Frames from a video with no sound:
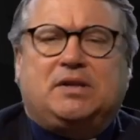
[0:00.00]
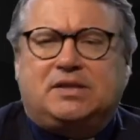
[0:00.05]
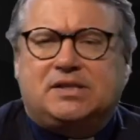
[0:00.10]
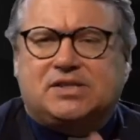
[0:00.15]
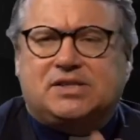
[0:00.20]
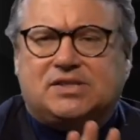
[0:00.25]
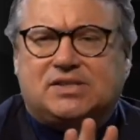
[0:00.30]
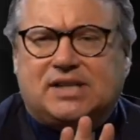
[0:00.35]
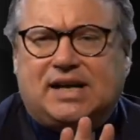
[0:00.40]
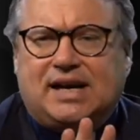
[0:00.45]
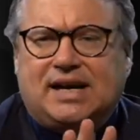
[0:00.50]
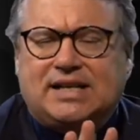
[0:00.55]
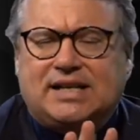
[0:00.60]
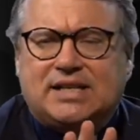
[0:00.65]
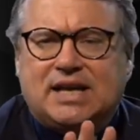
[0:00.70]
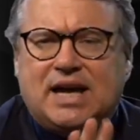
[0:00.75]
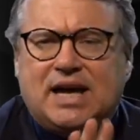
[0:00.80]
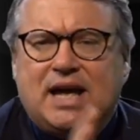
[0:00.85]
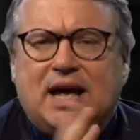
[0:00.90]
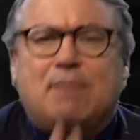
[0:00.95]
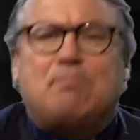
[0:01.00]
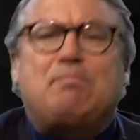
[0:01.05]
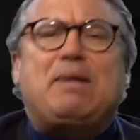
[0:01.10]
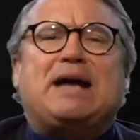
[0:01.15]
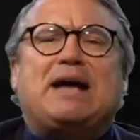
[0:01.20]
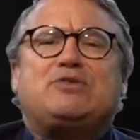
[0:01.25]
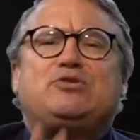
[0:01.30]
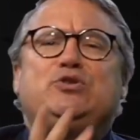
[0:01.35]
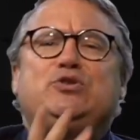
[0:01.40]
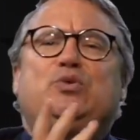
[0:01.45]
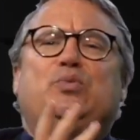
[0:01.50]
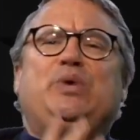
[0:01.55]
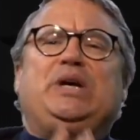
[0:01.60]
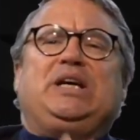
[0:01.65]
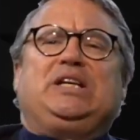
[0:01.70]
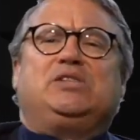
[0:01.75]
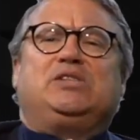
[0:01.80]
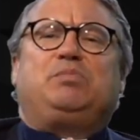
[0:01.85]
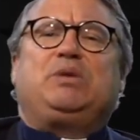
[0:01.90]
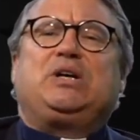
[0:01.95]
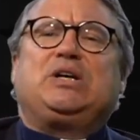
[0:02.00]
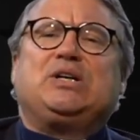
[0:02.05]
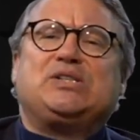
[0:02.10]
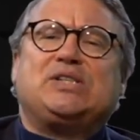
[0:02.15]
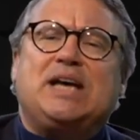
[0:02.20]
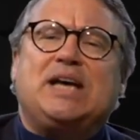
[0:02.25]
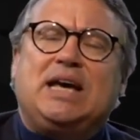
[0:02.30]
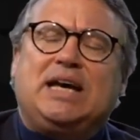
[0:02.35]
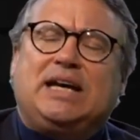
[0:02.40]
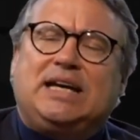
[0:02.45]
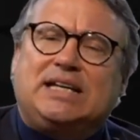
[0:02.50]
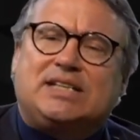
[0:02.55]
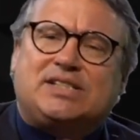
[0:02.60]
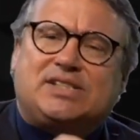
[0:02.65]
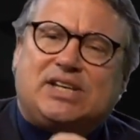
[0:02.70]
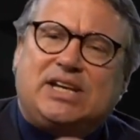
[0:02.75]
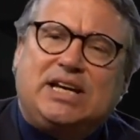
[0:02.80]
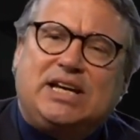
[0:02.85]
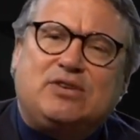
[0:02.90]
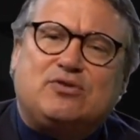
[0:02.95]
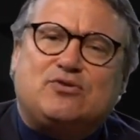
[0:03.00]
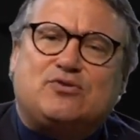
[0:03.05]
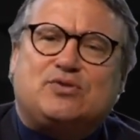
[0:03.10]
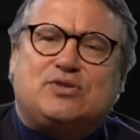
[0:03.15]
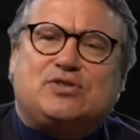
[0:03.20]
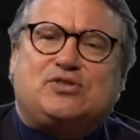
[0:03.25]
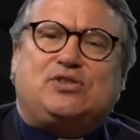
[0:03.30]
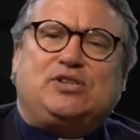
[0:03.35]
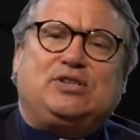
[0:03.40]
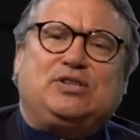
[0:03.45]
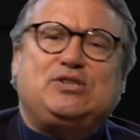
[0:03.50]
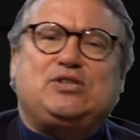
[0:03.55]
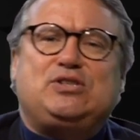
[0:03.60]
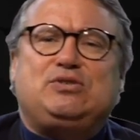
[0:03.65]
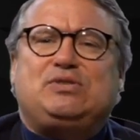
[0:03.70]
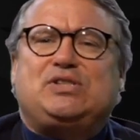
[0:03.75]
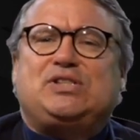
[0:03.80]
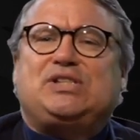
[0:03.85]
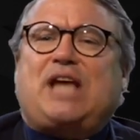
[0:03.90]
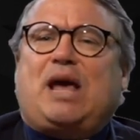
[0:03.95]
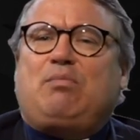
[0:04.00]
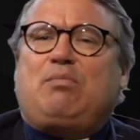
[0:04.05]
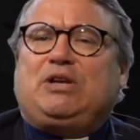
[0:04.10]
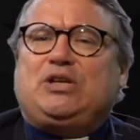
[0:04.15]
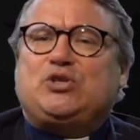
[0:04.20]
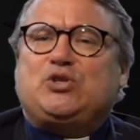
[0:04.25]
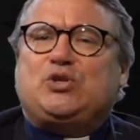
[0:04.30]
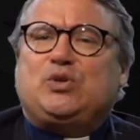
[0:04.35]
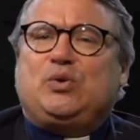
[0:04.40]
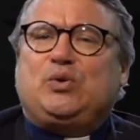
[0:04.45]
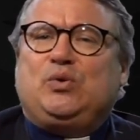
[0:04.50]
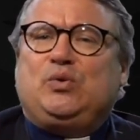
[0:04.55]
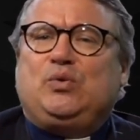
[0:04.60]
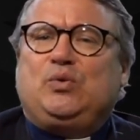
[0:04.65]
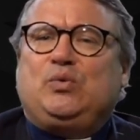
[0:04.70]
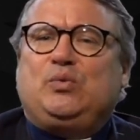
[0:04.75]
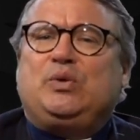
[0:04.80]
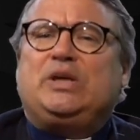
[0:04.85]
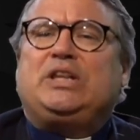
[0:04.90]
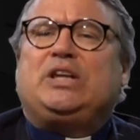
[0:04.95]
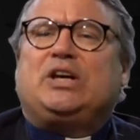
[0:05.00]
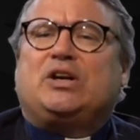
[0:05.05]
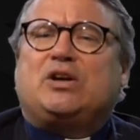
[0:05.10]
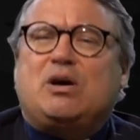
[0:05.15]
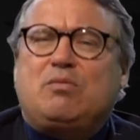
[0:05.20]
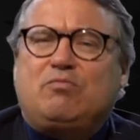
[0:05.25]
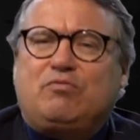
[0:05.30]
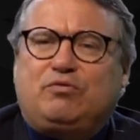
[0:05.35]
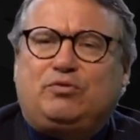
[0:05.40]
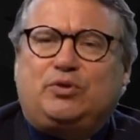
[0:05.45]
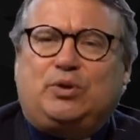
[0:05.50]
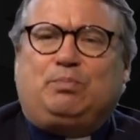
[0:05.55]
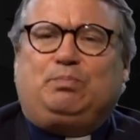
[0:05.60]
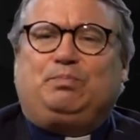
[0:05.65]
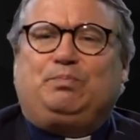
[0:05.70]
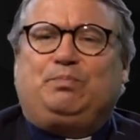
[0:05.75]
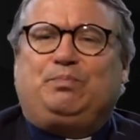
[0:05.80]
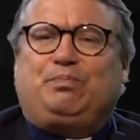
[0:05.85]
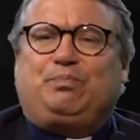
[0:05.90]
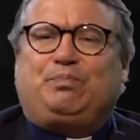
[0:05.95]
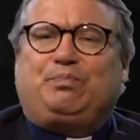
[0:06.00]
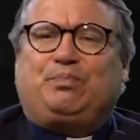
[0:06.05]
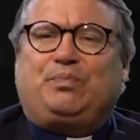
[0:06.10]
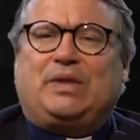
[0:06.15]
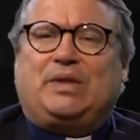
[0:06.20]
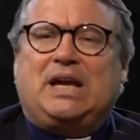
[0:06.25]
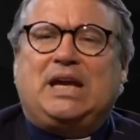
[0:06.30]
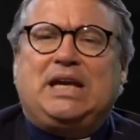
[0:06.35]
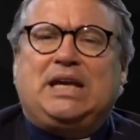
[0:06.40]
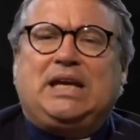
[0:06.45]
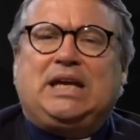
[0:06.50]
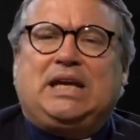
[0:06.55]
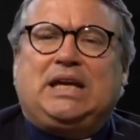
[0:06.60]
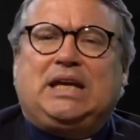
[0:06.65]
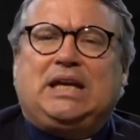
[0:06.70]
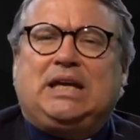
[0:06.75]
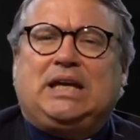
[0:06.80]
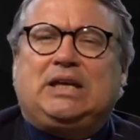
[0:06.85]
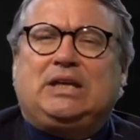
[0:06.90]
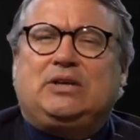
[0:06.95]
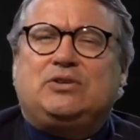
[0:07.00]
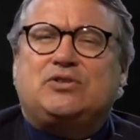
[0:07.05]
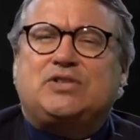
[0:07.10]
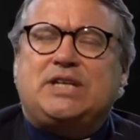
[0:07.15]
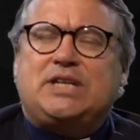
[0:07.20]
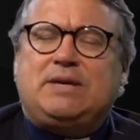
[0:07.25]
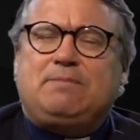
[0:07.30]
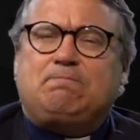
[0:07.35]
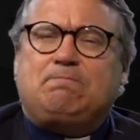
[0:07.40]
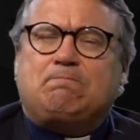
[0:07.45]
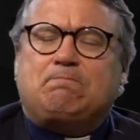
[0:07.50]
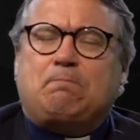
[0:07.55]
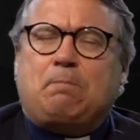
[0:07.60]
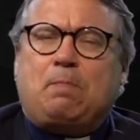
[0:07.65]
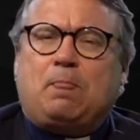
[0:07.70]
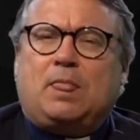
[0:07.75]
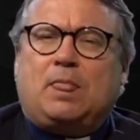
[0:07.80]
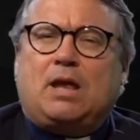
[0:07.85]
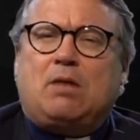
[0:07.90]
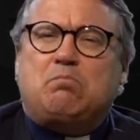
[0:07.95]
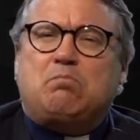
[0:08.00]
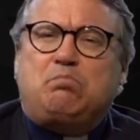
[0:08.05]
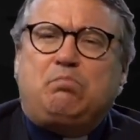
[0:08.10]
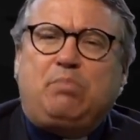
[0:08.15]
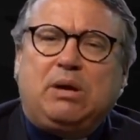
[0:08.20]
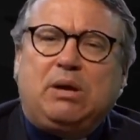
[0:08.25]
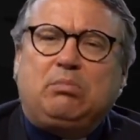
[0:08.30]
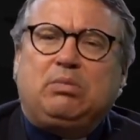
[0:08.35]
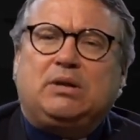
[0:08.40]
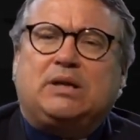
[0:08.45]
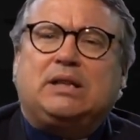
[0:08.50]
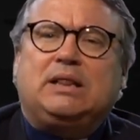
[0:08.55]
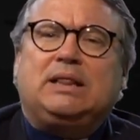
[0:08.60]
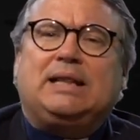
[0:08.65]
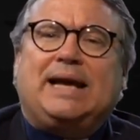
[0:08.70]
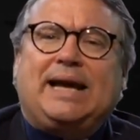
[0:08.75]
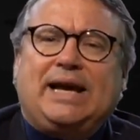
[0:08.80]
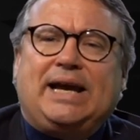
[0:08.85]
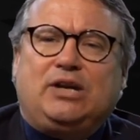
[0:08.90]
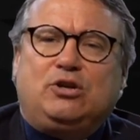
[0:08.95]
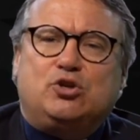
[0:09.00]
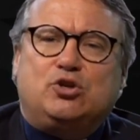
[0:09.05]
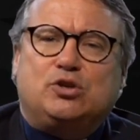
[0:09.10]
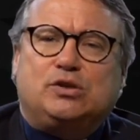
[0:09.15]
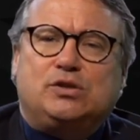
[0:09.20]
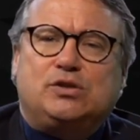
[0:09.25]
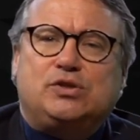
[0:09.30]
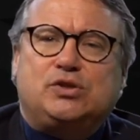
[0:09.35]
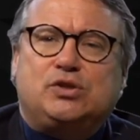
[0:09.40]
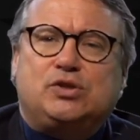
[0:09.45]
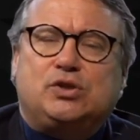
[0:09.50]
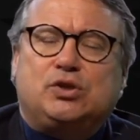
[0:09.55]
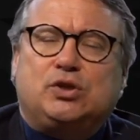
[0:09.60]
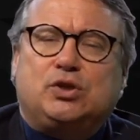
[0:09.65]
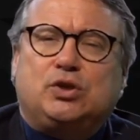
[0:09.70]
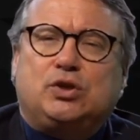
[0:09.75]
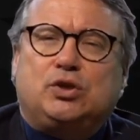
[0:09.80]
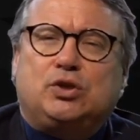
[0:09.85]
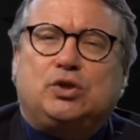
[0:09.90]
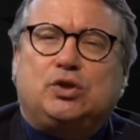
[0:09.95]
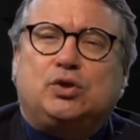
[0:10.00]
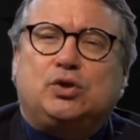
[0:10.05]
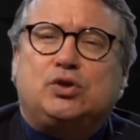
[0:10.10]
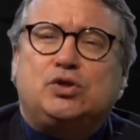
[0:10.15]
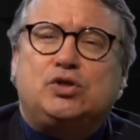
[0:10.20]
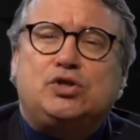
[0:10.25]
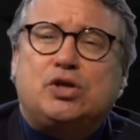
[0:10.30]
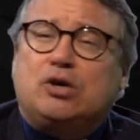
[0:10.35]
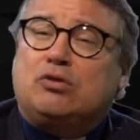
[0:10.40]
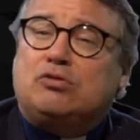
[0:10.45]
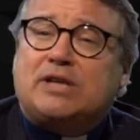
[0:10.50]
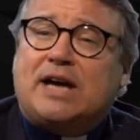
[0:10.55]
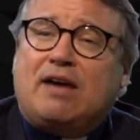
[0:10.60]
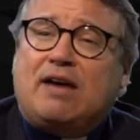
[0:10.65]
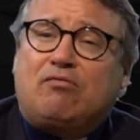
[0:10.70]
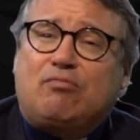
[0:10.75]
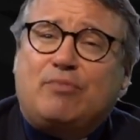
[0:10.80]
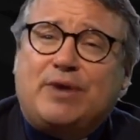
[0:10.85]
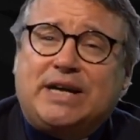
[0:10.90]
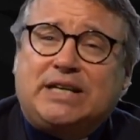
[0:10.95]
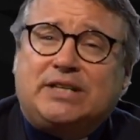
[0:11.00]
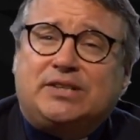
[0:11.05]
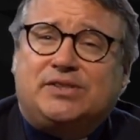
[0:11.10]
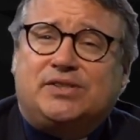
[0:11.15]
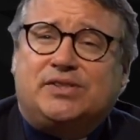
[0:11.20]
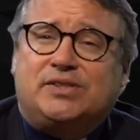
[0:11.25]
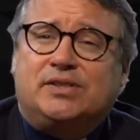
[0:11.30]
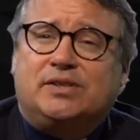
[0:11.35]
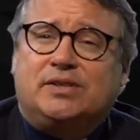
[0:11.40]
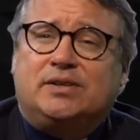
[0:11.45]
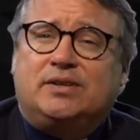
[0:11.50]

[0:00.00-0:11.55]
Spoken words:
This aside, back to the wings, because it's interesting to establish where they come from. You see, biblical angels don't have wings.